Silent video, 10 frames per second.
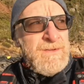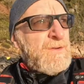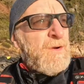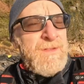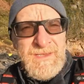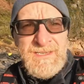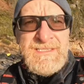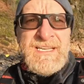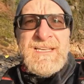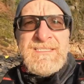So the
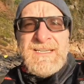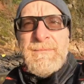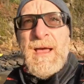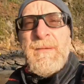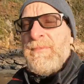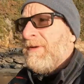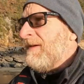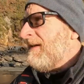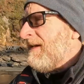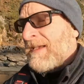sun's come up,
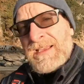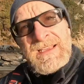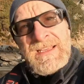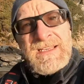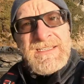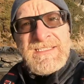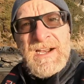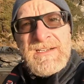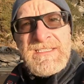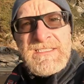
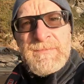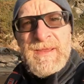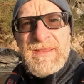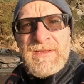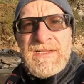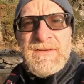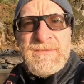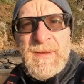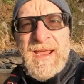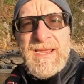starting to bathe the
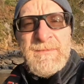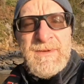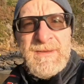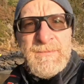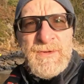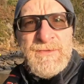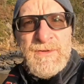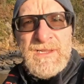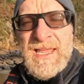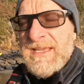cliffs behind me in
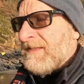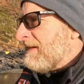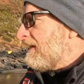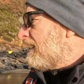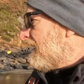beautiful light,